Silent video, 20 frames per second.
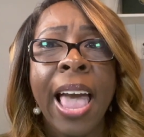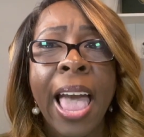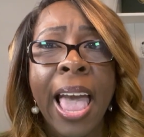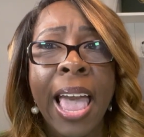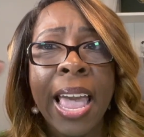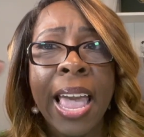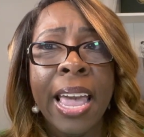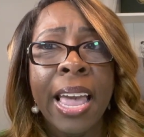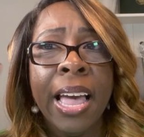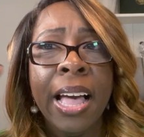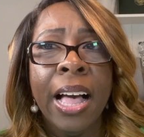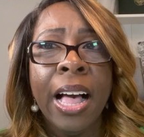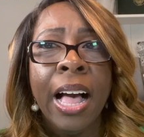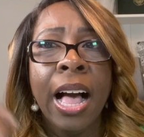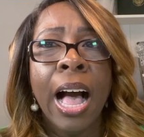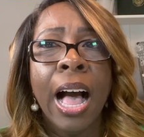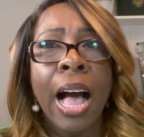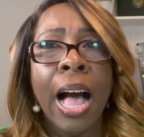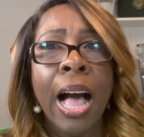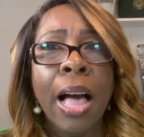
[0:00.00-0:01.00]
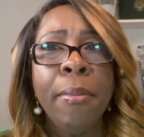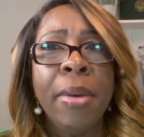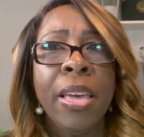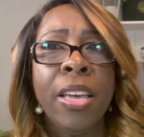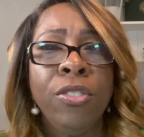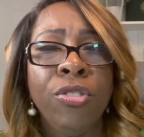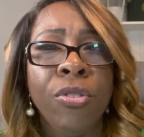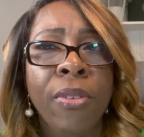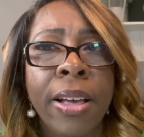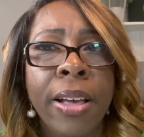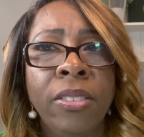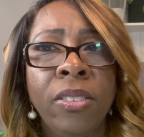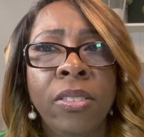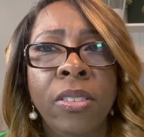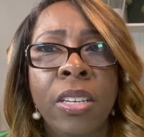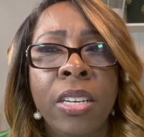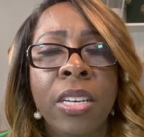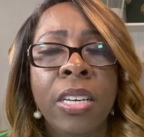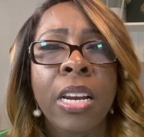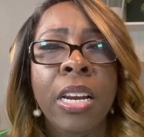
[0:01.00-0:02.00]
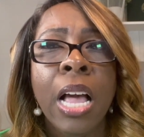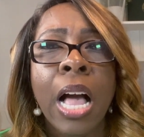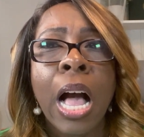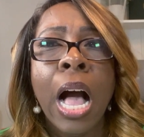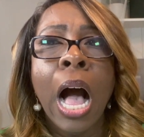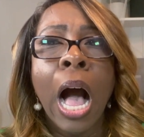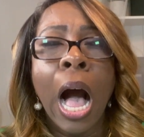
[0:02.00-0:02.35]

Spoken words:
hey, I'm interested.